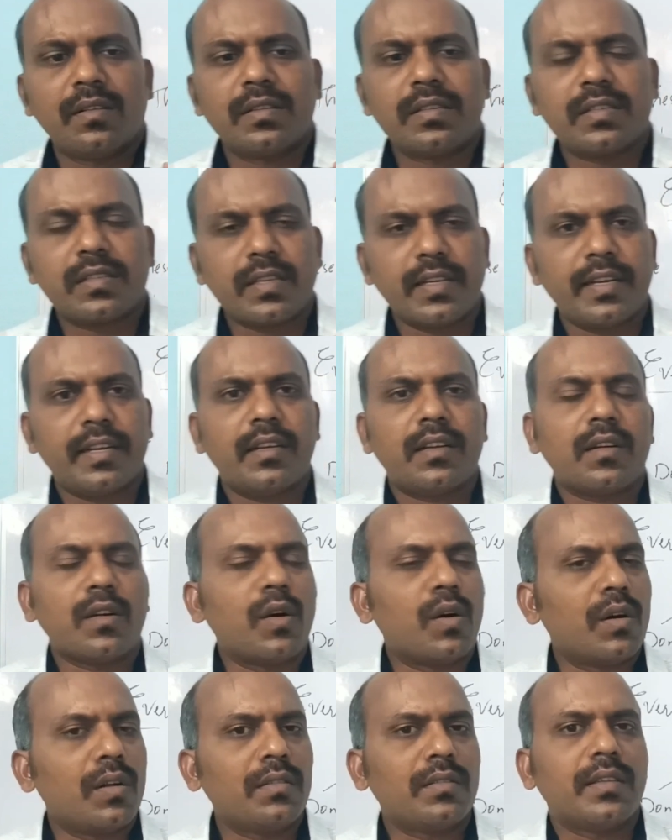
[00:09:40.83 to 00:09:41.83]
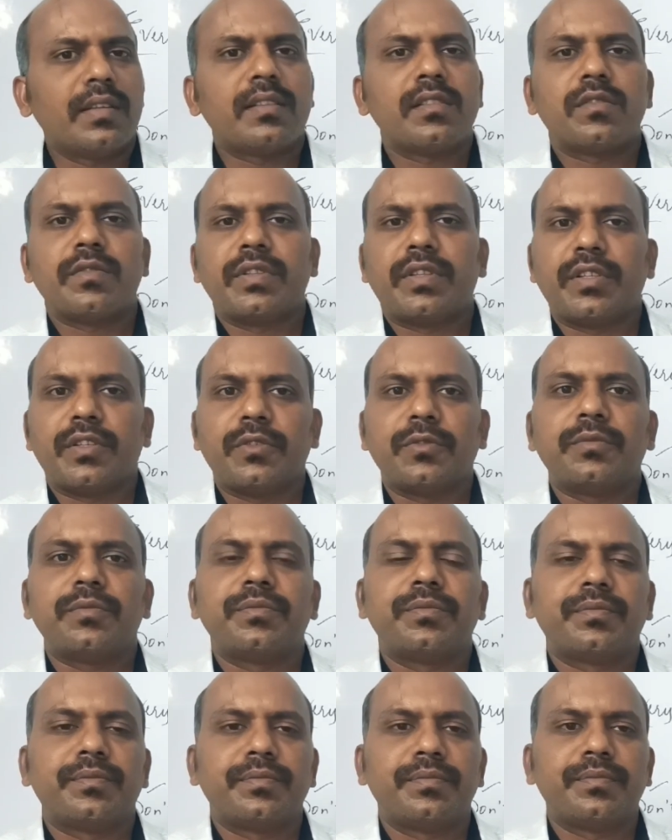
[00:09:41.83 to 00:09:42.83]
share all things with
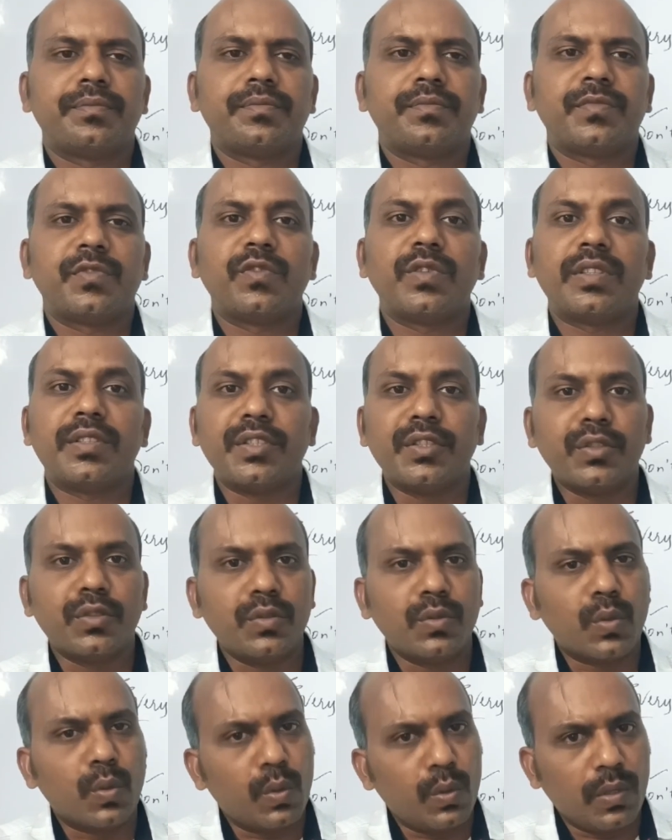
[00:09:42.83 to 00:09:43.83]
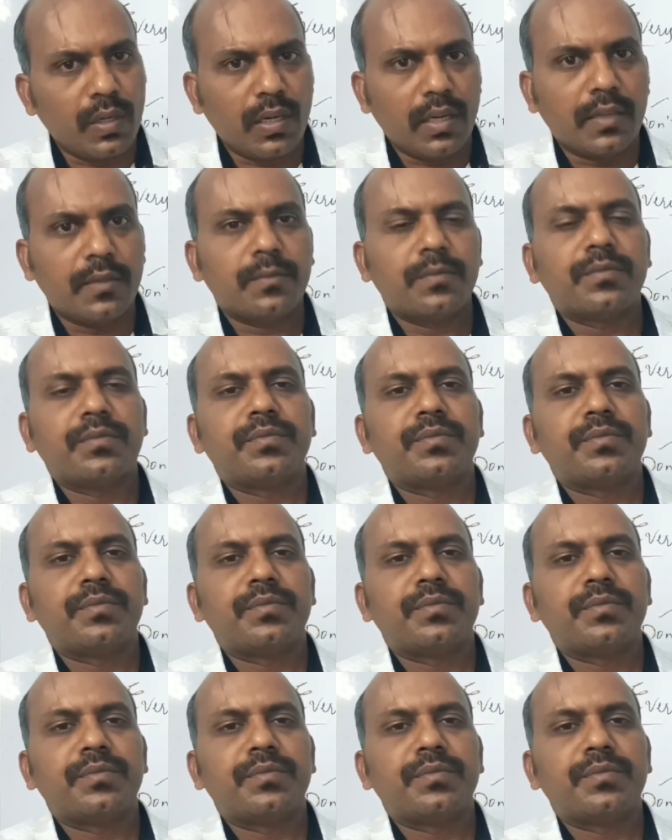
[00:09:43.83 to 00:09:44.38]
you only.